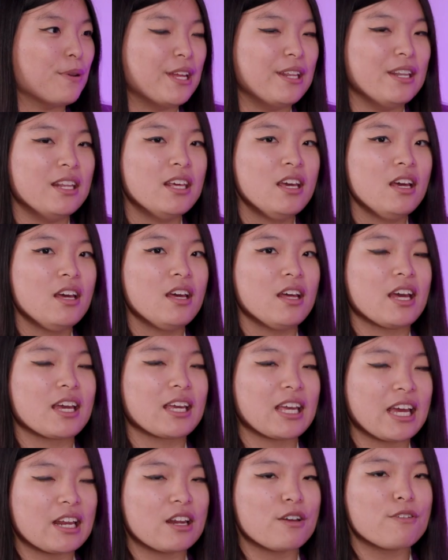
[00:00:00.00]
And
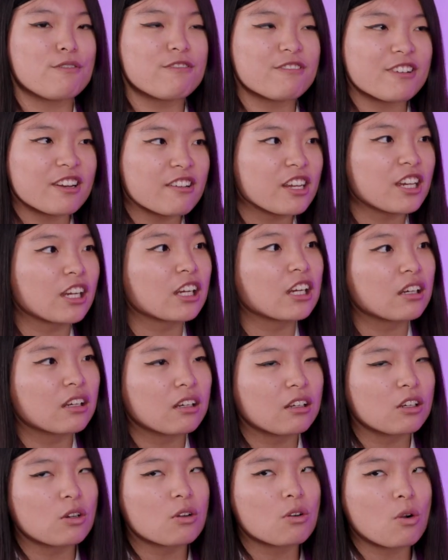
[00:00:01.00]
again, a very
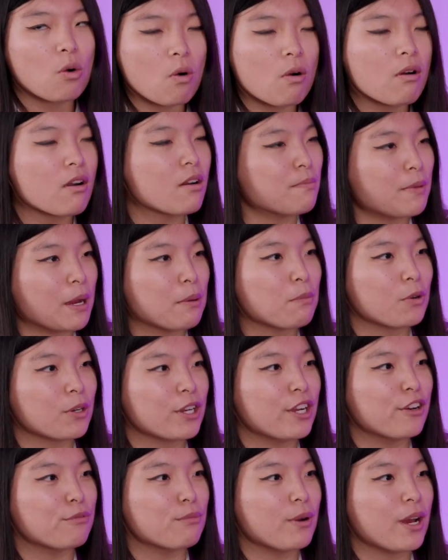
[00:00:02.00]
core
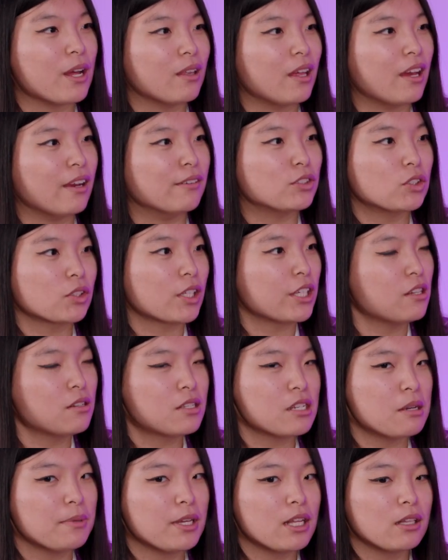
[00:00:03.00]
memory of my life. So can you
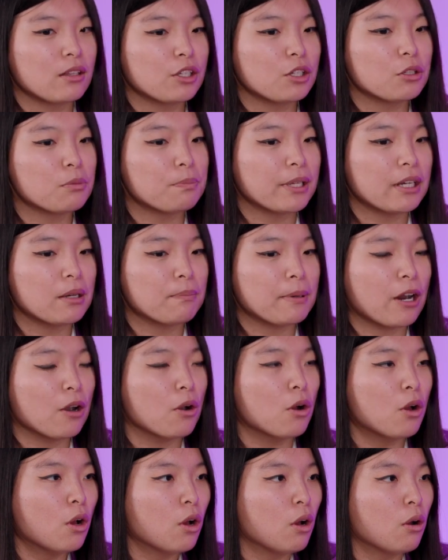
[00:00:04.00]
tell me a little bit
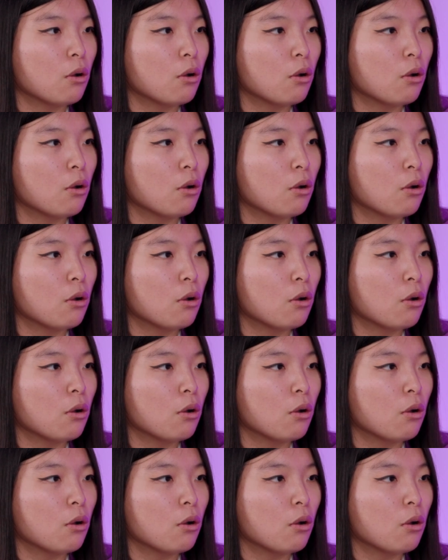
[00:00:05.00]
about,